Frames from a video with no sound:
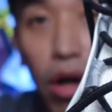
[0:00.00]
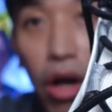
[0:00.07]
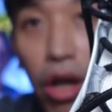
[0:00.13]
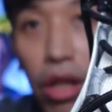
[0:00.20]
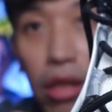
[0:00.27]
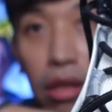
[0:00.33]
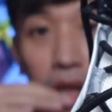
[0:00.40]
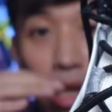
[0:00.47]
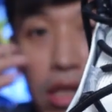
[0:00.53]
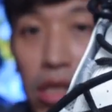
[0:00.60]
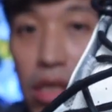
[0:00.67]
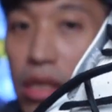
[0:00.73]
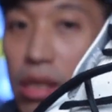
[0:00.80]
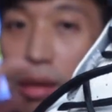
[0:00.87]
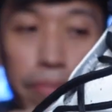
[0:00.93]
on
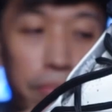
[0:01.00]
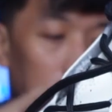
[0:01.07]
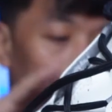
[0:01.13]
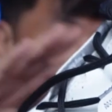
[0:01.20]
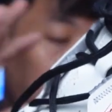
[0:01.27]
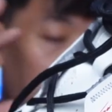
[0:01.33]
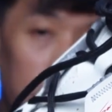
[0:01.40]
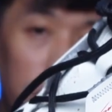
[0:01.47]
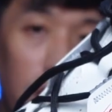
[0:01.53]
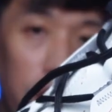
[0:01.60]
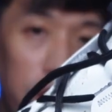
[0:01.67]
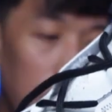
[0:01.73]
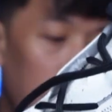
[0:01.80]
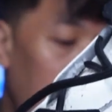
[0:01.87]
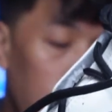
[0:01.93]
this model,
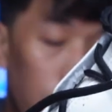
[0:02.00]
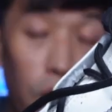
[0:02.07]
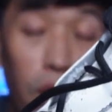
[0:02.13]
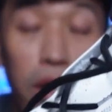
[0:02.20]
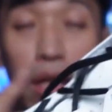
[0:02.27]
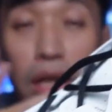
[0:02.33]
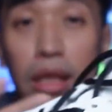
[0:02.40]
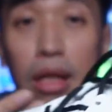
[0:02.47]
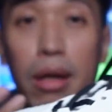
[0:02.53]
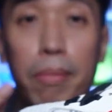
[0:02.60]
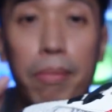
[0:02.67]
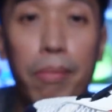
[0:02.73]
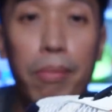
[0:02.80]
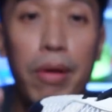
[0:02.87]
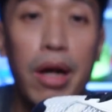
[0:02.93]
on the Game One and the
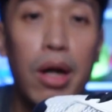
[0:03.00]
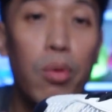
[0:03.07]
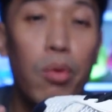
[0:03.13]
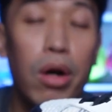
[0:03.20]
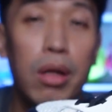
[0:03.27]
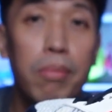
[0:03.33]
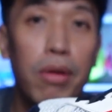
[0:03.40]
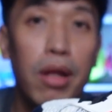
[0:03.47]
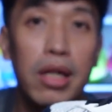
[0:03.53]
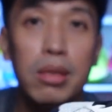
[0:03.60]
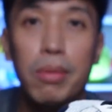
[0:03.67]
Player One Plus.